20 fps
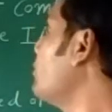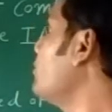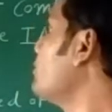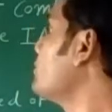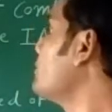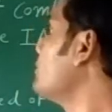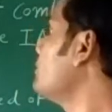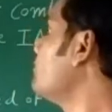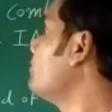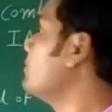
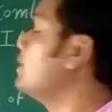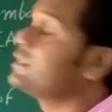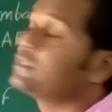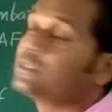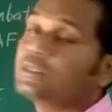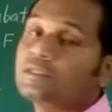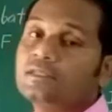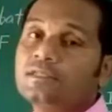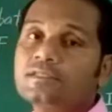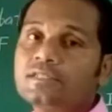about
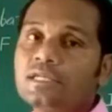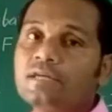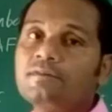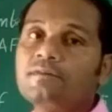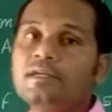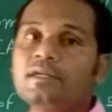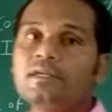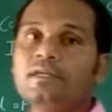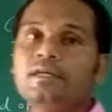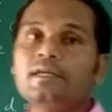Mach 7
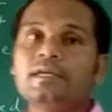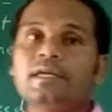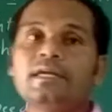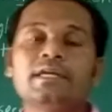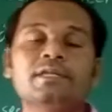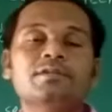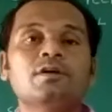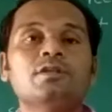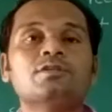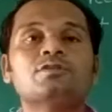
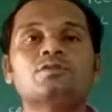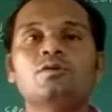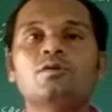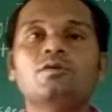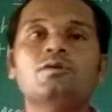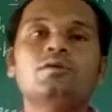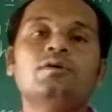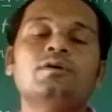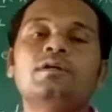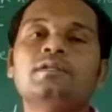and is also
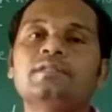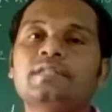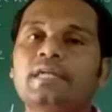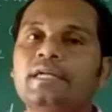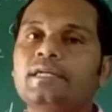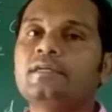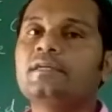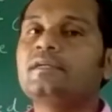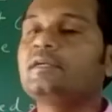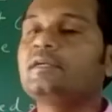that